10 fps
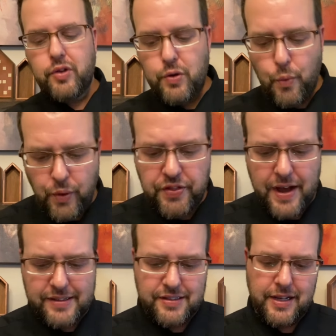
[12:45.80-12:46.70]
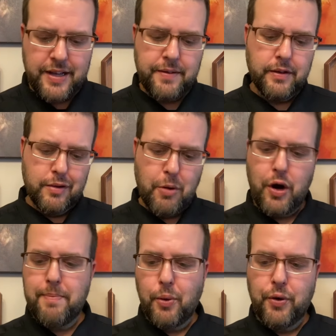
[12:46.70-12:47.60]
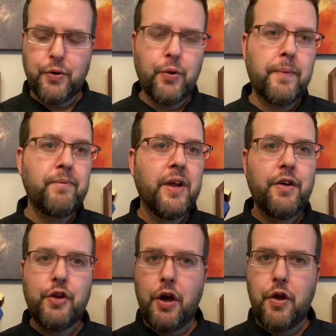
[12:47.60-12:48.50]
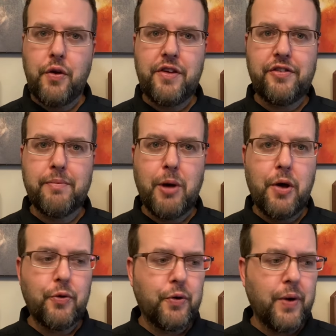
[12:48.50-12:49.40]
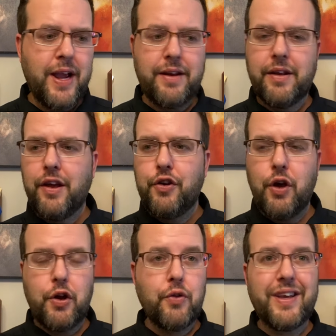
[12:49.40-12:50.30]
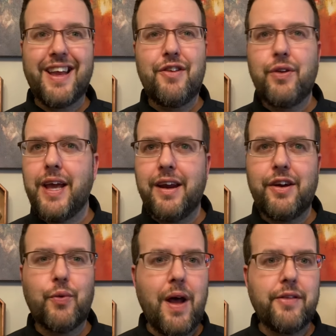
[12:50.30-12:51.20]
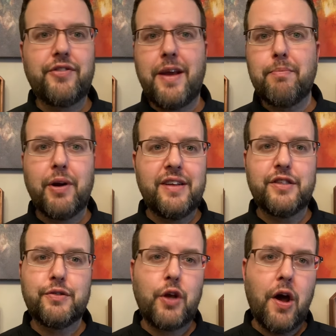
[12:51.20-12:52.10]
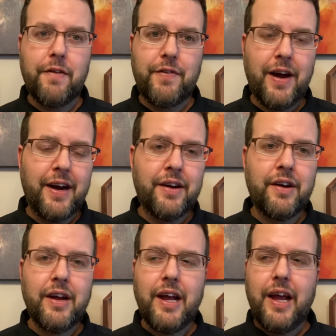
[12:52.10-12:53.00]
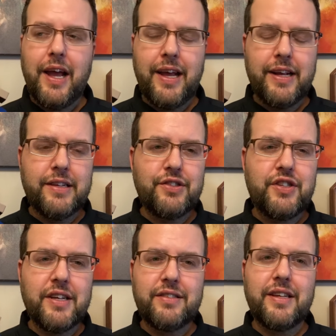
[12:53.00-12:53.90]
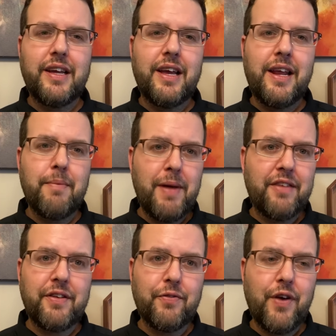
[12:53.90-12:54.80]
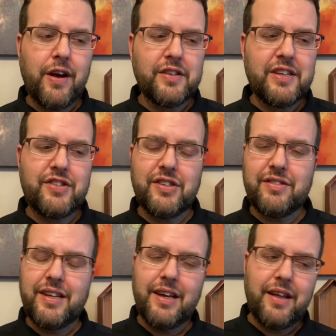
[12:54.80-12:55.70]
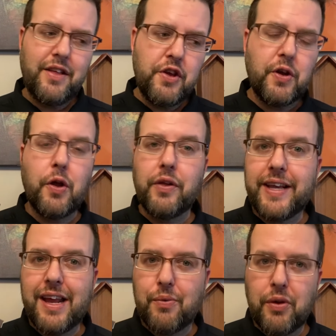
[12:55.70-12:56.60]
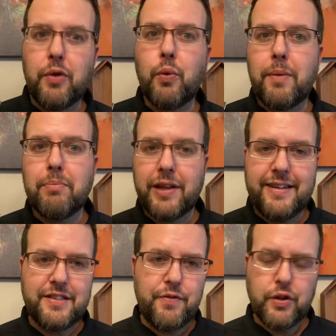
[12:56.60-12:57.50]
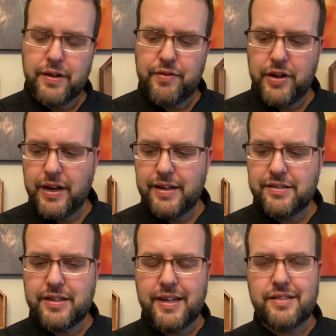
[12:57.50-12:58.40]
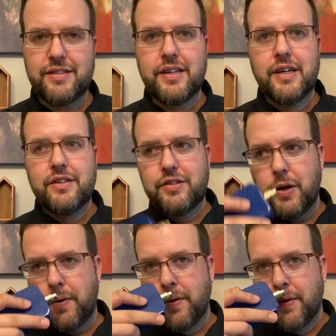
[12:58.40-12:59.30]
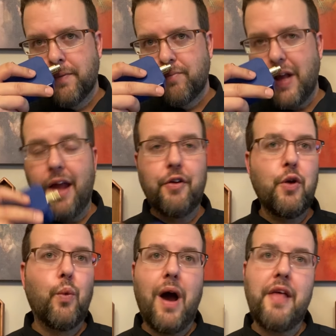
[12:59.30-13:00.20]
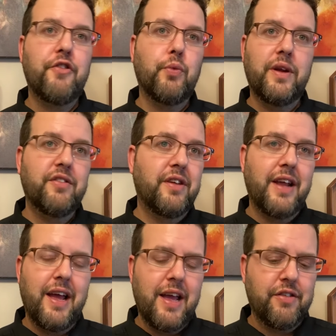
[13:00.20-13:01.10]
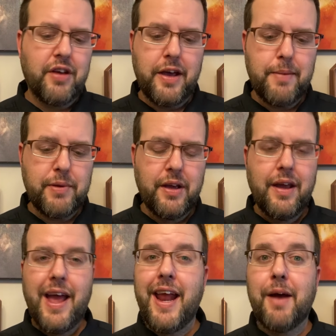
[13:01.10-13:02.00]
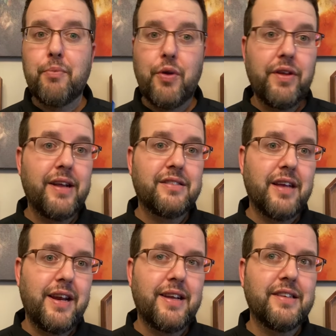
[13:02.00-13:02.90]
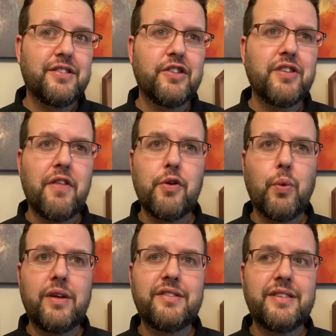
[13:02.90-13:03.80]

With that said, Loumari Porthole, not only is the bottle great, not only can you get it around the same price as God of Fire, it is just an amazing fragrance. It's just, you can only get it really one place if you live in the United States. So I don't know why this one isn't as hyped. And I'm really excited, because there's other ones in